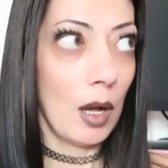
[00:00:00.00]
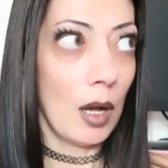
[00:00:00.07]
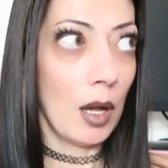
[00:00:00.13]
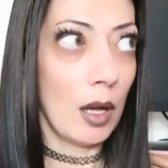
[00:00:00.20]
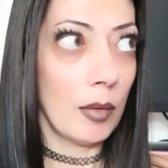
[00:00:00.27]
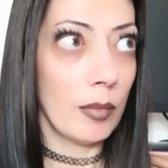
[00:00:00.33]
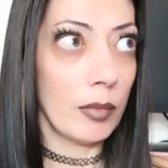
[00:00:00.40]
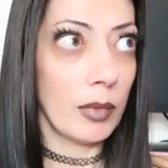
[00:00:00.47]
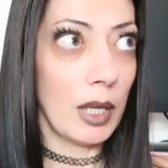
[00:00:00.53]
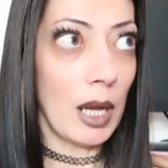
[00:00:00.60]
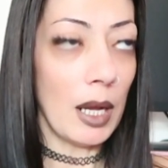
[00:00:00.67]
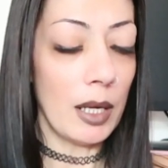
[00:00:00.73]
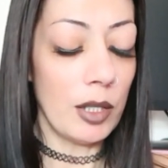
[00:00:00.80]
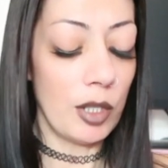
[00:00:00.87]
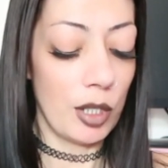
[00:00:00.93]
Um,
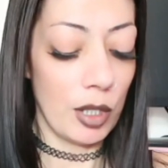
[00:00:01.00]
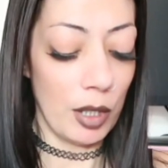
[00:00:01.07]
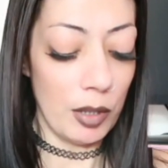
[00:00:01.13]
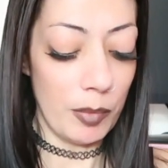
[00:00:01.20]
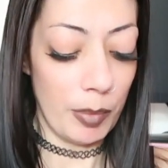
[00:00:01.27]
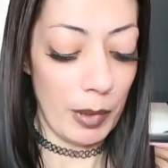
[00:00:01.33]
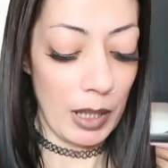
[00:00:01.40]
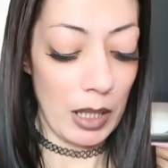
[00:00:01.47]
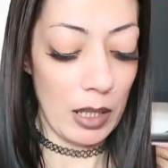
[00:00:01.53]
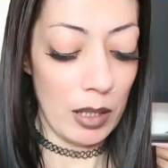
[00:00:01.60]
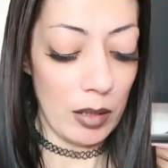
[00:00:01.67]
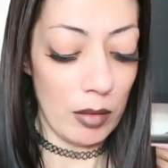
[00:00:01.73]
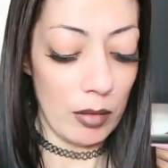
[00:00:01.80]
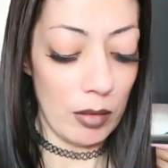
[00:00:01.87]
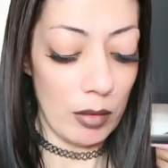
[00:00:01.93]
yeah, I should
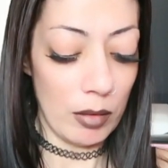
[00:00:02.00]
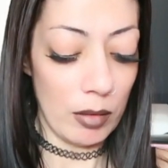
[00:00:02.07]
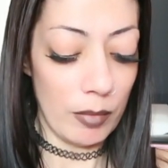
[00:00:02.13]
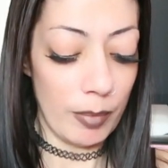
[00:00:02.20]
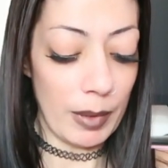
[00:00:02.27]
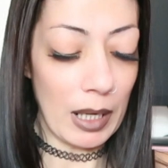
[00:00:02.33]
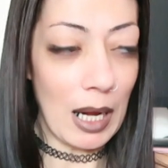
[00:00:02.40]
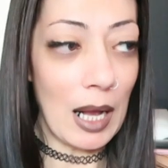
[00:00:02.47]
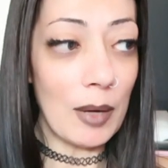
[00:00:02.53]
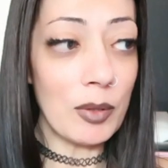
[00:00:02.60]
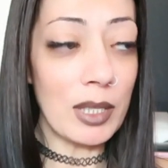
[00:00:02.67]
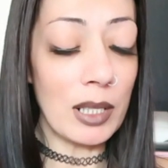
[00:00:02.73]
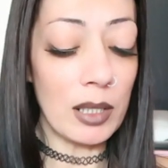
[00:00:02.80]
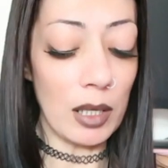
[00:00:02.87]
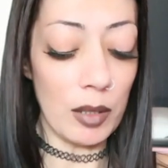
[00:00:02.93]
be. But I
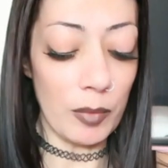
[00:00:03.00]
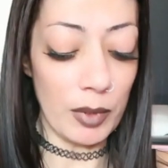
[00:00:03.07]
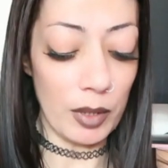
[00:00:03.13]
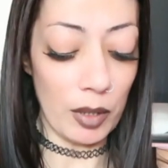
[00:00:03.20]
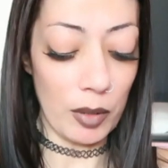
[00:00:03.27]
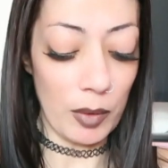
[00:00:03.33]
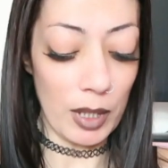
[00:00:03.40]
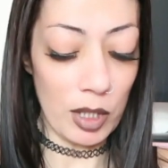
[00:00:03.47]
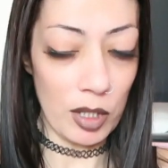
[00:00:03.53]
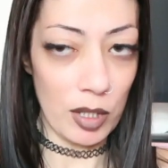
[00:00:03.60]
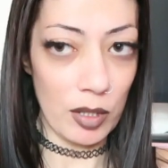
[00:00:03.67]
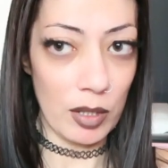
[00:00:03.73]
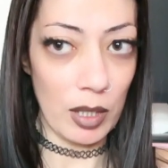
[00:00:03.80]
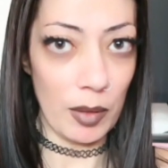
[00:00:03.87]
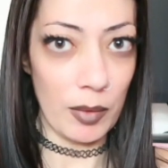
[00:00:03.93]
wasn't done with the
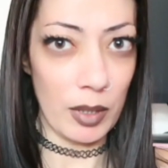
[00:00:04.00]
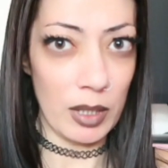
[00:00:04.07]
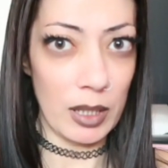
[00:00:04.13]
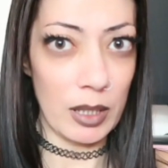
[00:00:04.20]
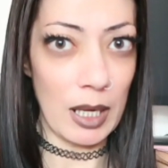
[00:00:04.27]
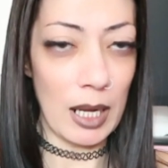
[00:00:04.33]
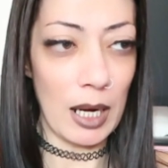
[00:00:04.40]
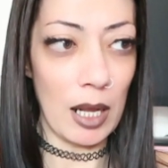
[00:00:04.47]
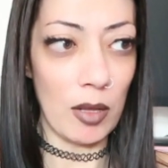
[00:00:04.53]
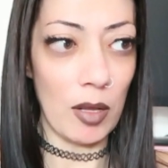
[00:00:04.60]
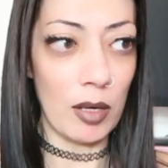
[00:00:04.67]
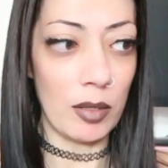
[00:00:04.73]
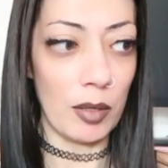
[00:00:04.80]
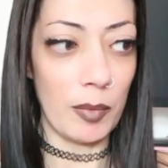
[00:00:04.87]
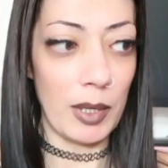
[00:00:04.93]
questions. is that how
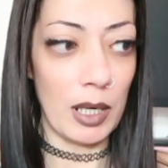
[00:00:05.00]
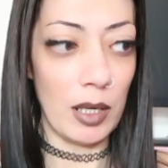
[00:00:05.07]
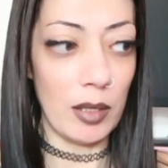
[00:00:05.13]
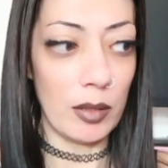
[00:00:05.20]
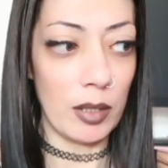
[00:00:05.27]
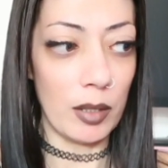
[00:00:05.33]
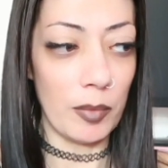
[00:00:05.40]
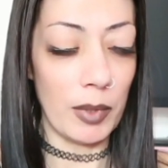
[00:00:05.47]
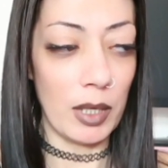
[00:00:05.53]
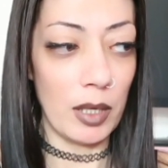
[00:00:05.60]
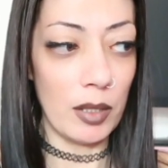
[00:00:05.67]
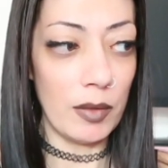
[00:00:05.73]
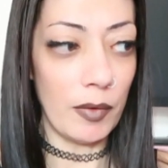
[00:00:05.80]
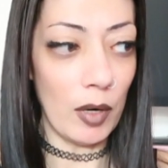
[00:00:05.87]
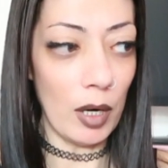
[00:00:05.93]
long the reading the
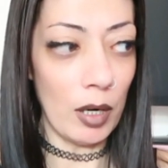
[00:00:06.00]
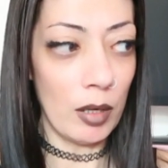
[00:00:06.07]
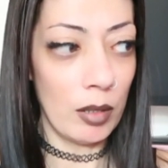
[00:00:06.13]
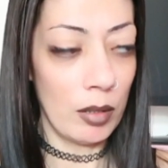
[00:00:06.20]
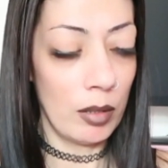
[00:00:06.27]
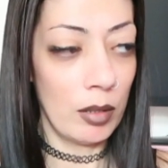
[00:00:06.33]
readings for?